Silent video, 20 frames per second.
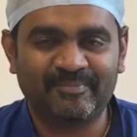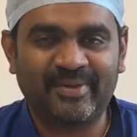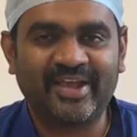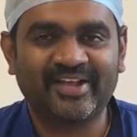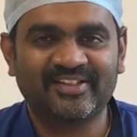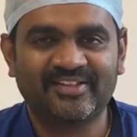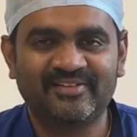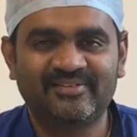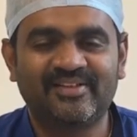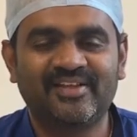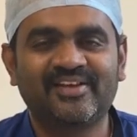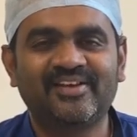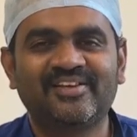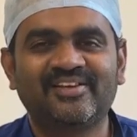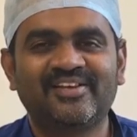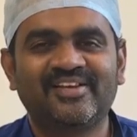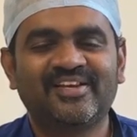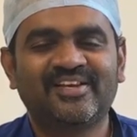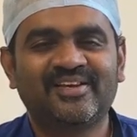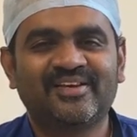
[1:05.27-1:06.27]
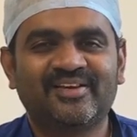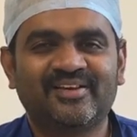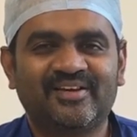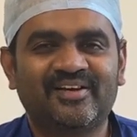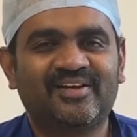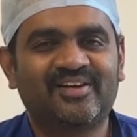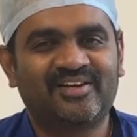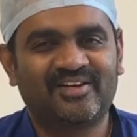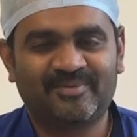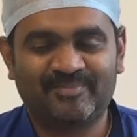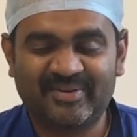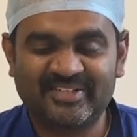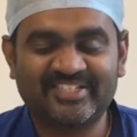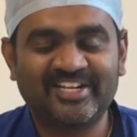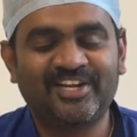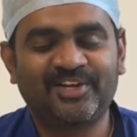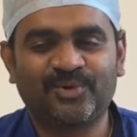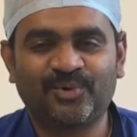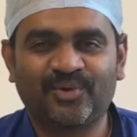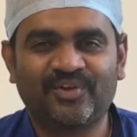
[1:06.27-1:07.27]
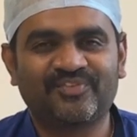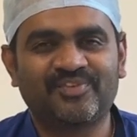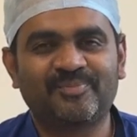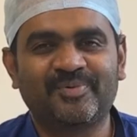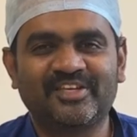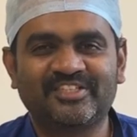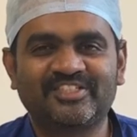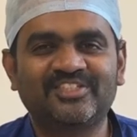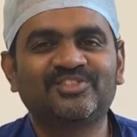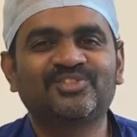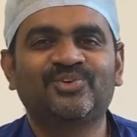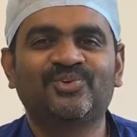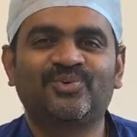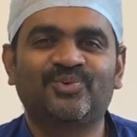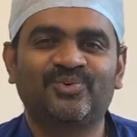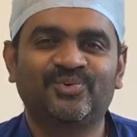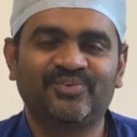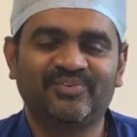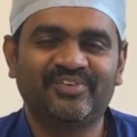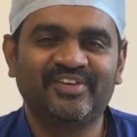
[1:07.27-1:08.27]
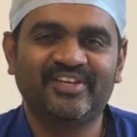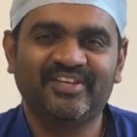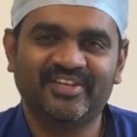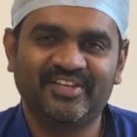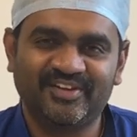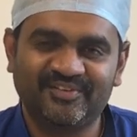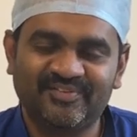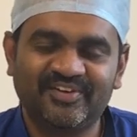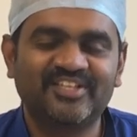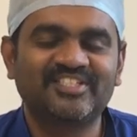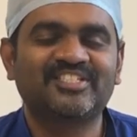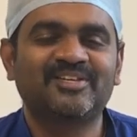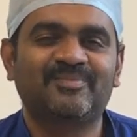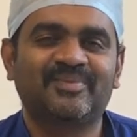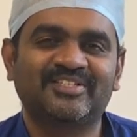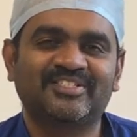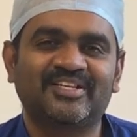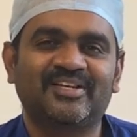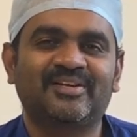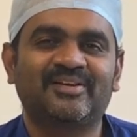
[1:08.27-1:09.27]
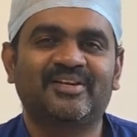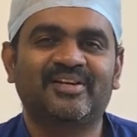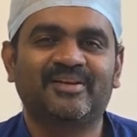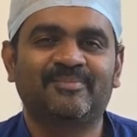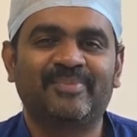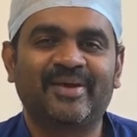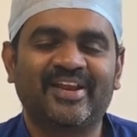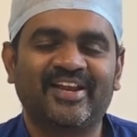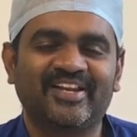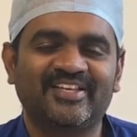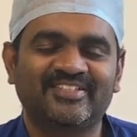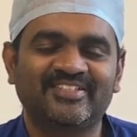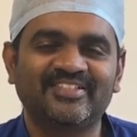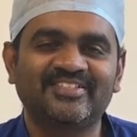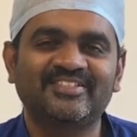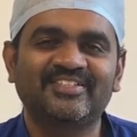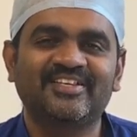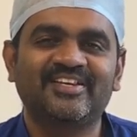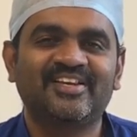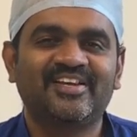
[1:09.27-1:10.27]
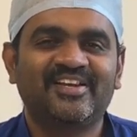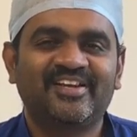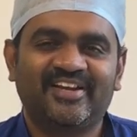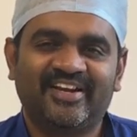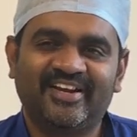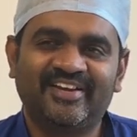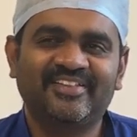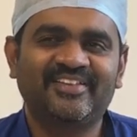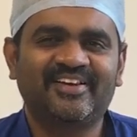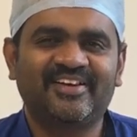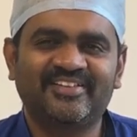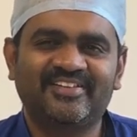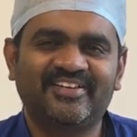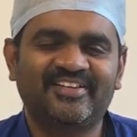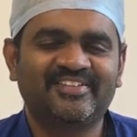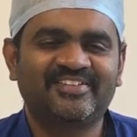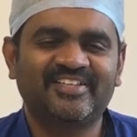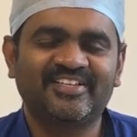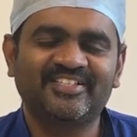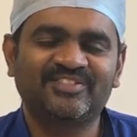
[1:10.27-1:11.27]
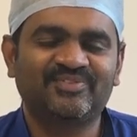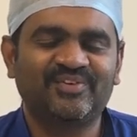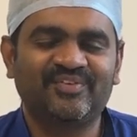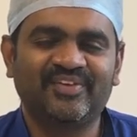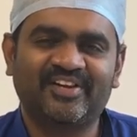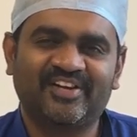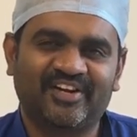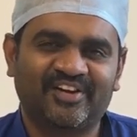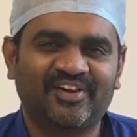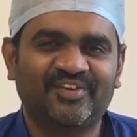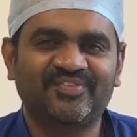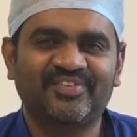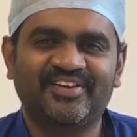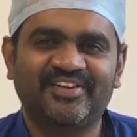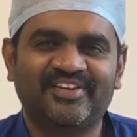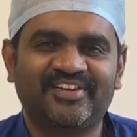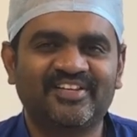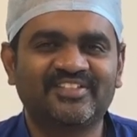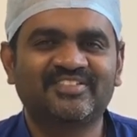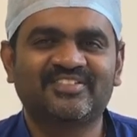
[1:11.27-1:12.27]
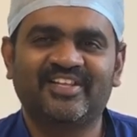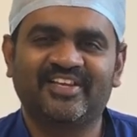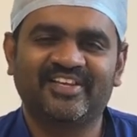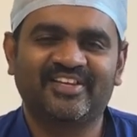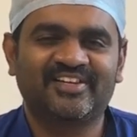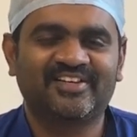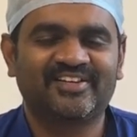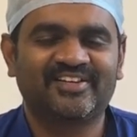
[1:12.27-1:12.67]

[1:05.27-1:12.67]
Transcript: back the muscle tone of the patient. So we reverse the muscle paralysis, and the other things, when we cut off the drugs, like